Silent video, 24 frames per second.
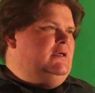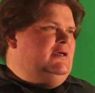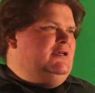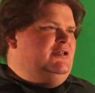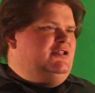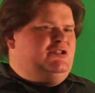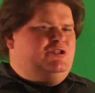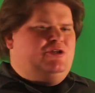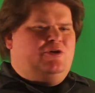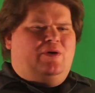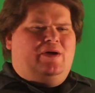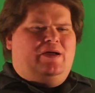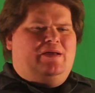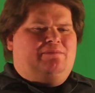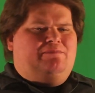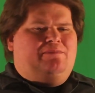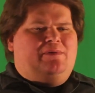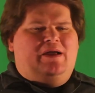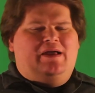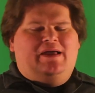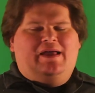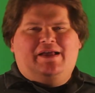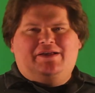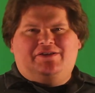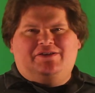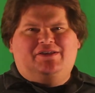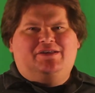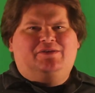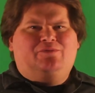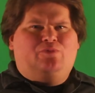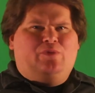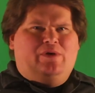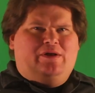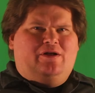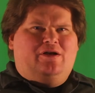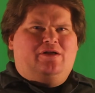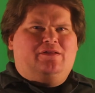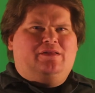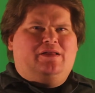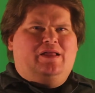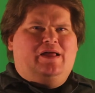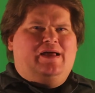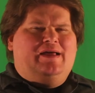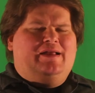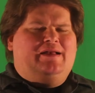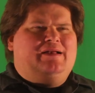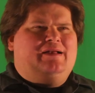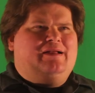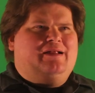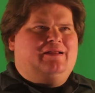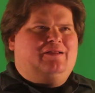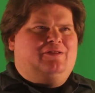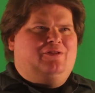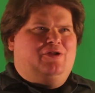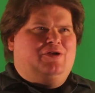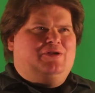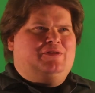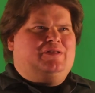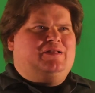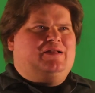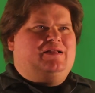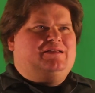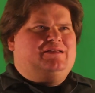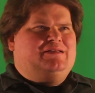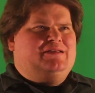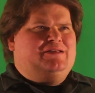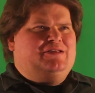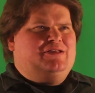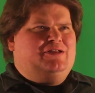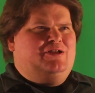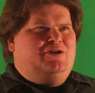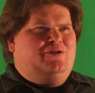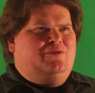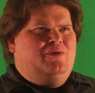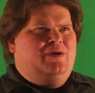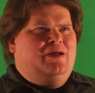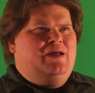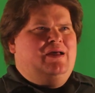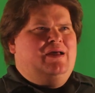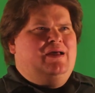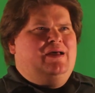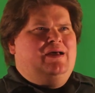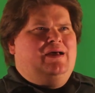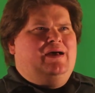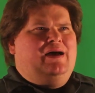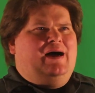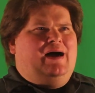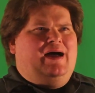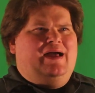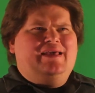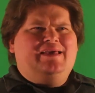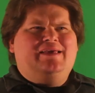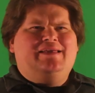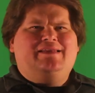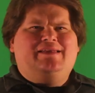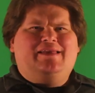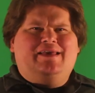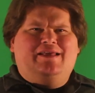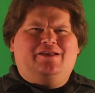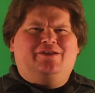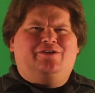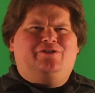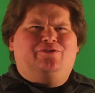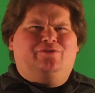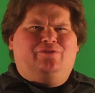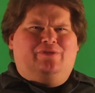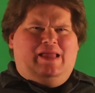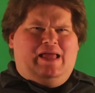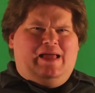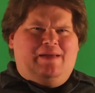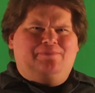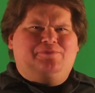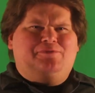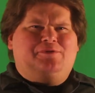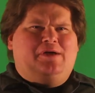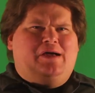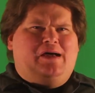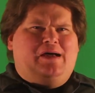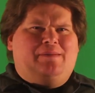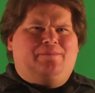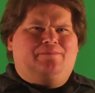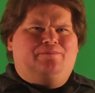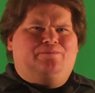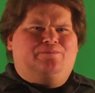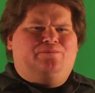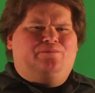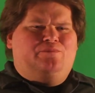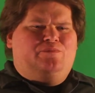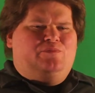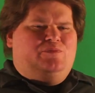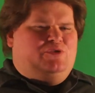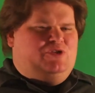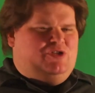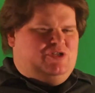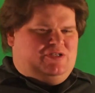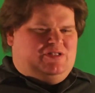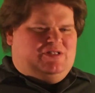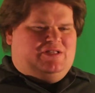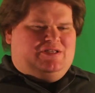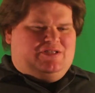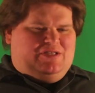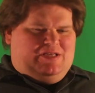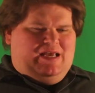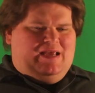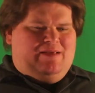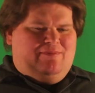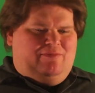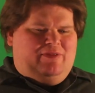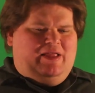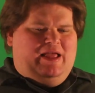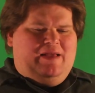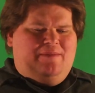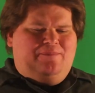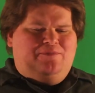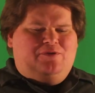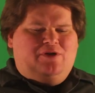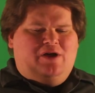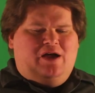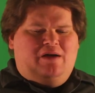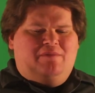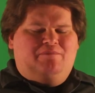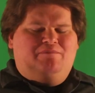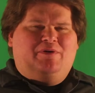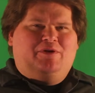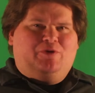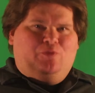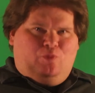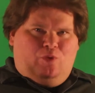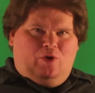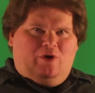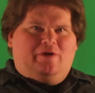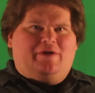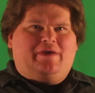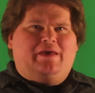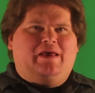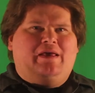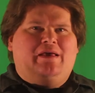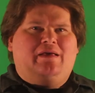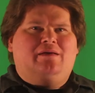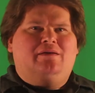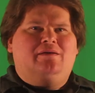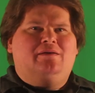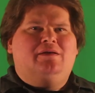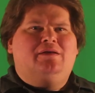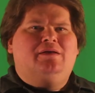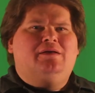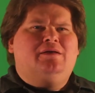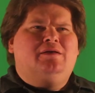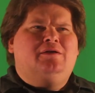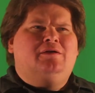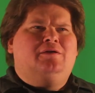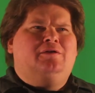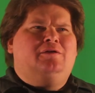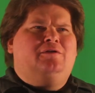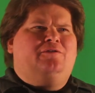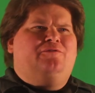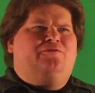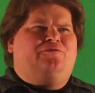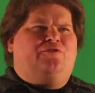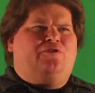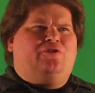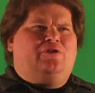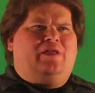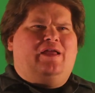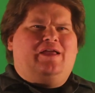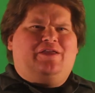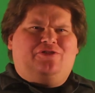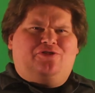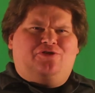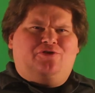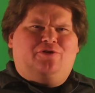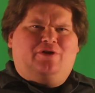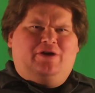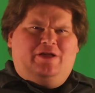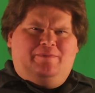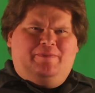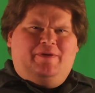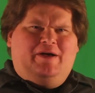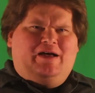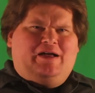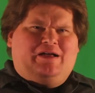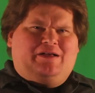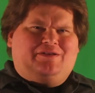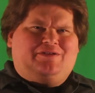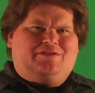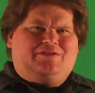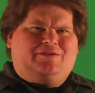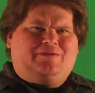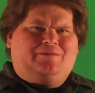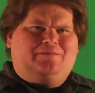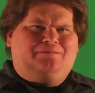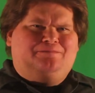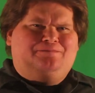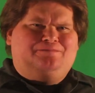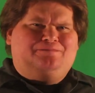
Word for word: So I, I actually went online and I looked and I said, you know, I could get a new laptop, just the same laptop, but working for like 30 bucks.